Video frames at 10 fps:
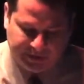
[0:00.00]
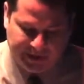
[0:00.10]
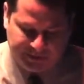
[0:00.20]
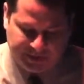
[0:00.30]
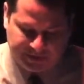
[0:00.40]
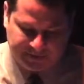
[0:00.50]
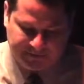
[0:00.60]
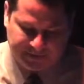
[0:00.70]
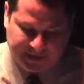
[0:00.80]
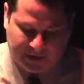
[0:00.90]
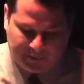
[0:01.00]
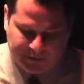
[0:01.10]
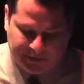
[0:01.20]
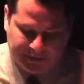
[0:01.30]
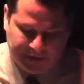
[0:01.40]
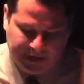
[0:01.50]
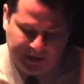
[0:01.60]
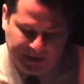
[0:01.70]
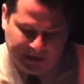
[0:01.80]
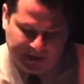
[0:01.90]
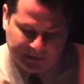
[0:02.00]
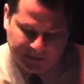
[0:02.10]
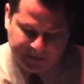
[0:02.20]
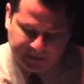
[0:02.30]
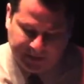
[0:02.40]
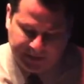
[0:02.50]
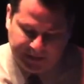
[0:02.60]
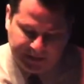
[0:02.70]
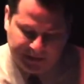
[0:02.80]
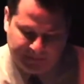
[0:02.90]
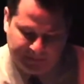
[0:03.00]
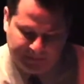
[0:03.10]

aspects of discount window and emerging lending,